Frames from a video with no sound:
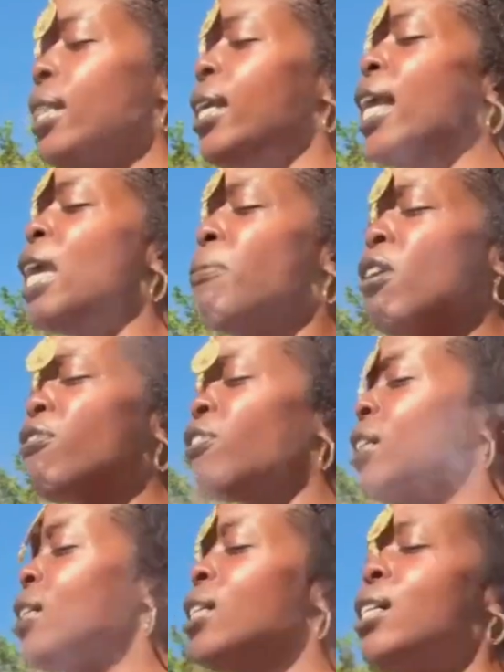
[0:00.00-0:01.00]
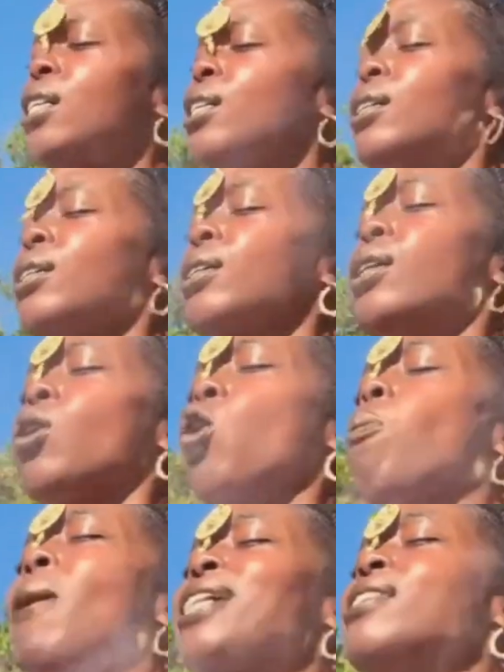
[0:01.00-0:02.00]
in the name of
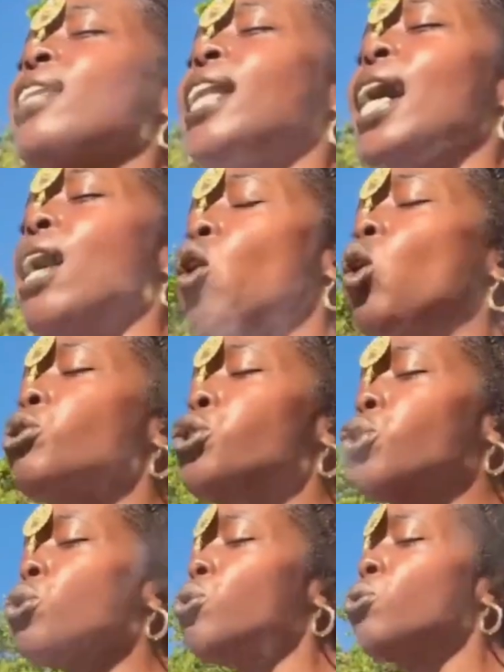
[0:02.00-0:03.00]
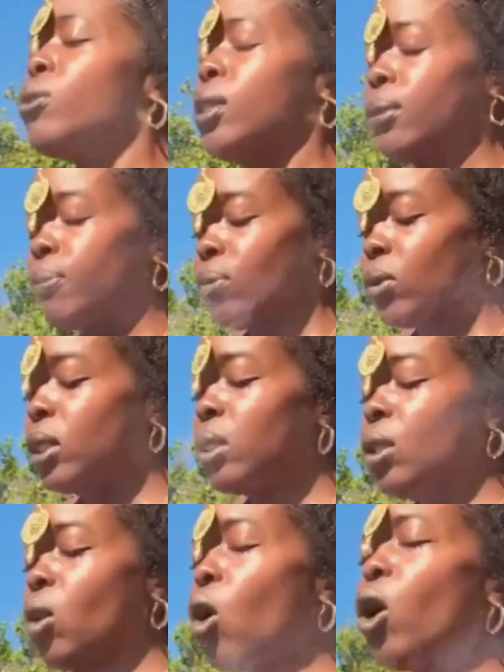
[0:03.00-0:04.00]
Obatala, Oshun,
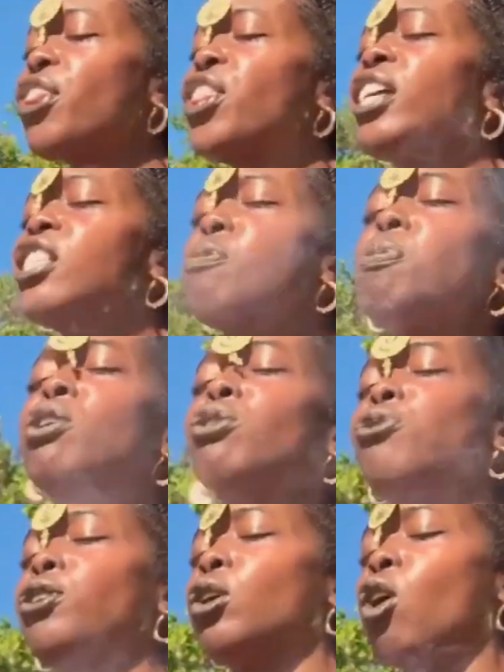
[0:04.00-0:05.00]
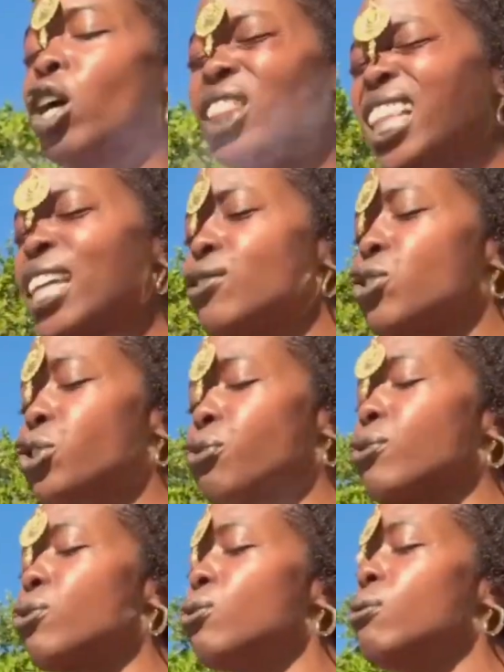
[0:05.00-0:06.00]
all things beautiful, all things
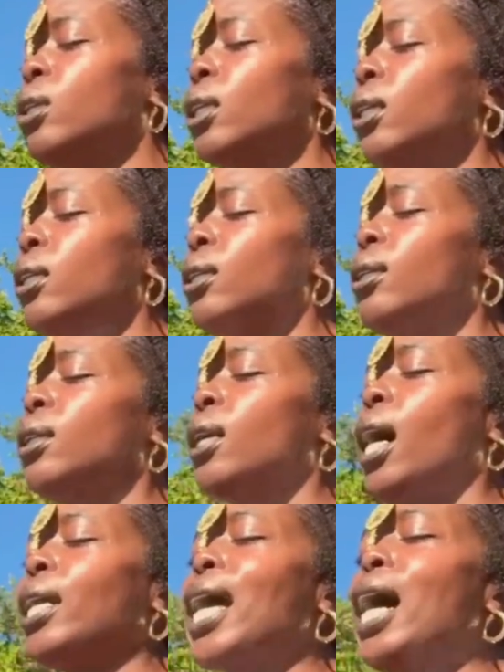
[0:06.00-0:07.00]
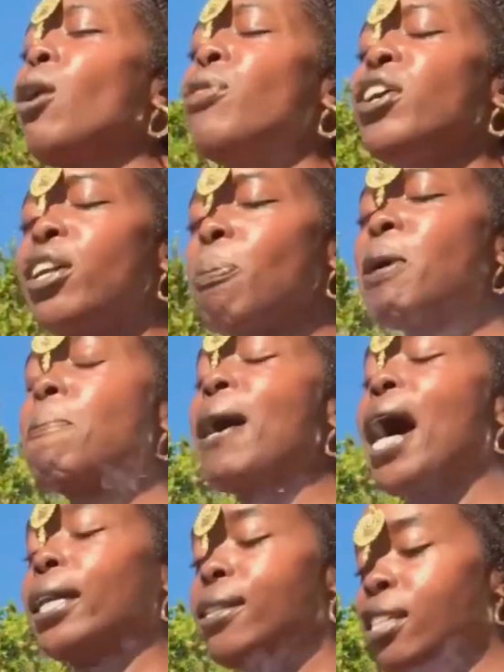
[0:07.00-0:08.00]
true. Allow there to be
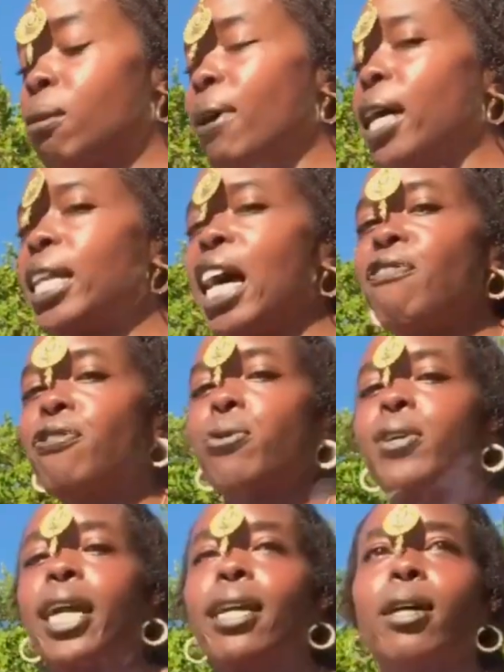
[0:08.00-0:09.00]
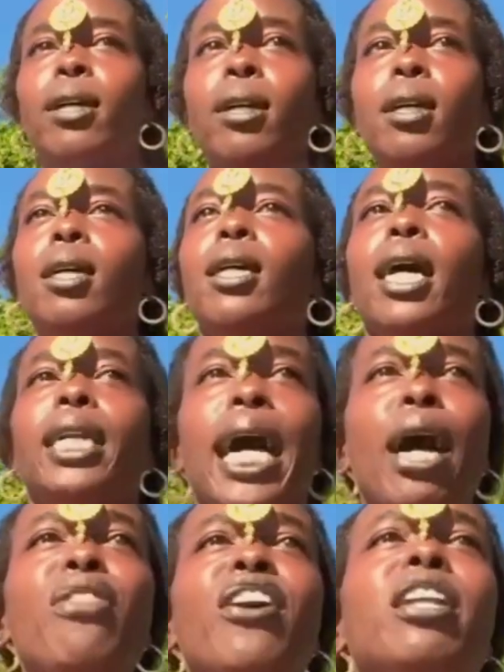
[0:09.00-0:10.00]
balance in my life, Creator.
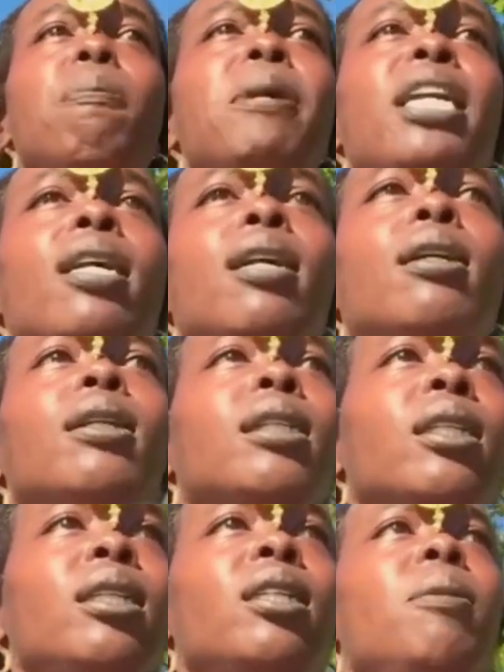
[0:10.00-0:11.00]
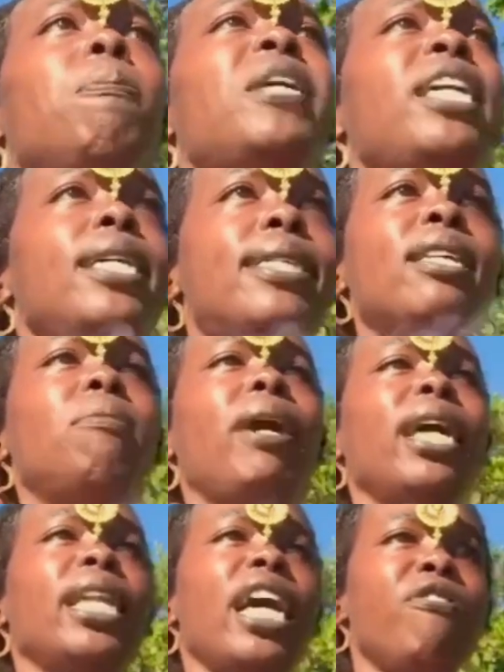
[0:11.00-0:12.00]
Allow there to be peace in
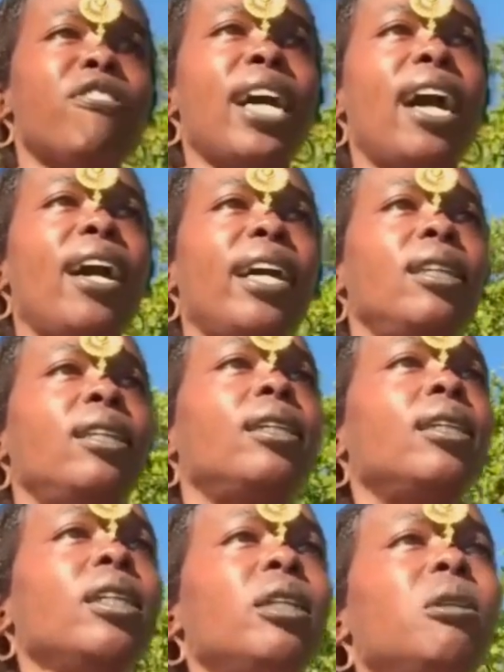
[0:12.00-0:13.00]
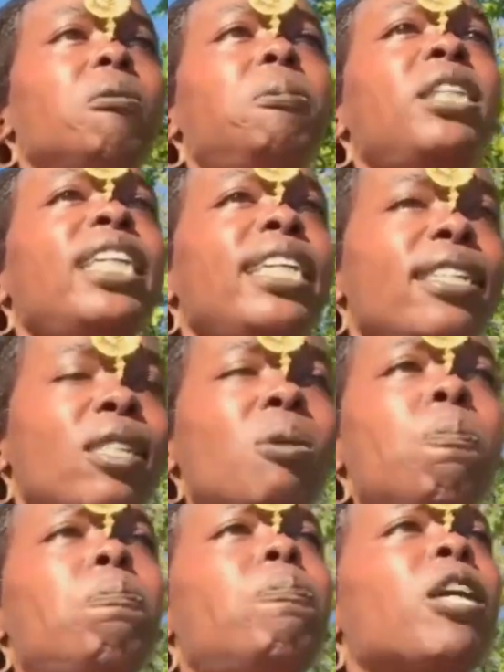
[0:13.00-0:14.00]
my life, God.
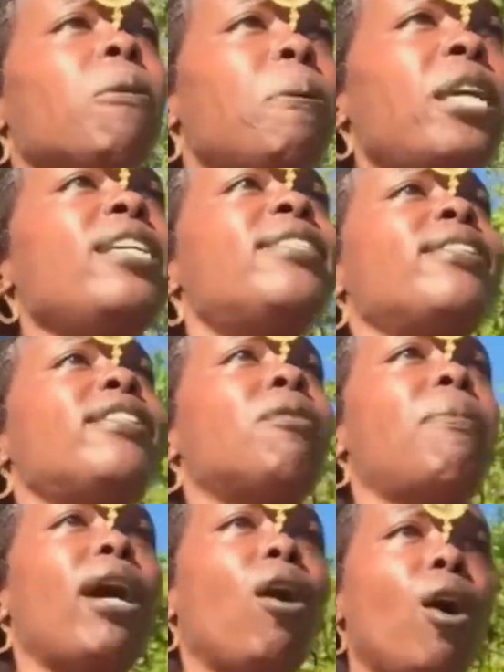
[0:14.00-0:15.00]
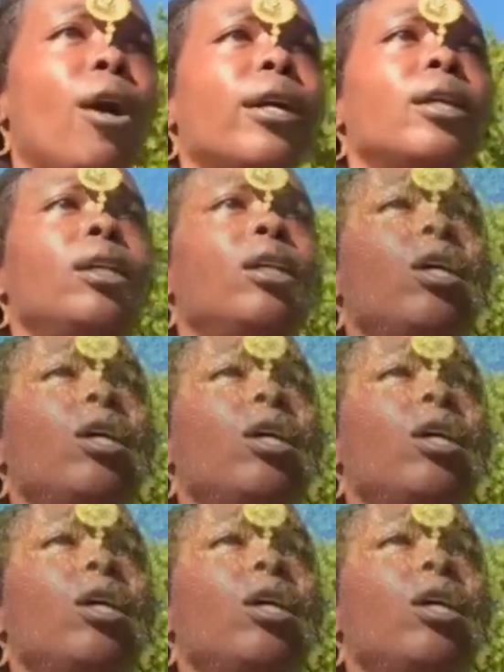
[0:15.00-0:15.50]
Please bring peace into my heart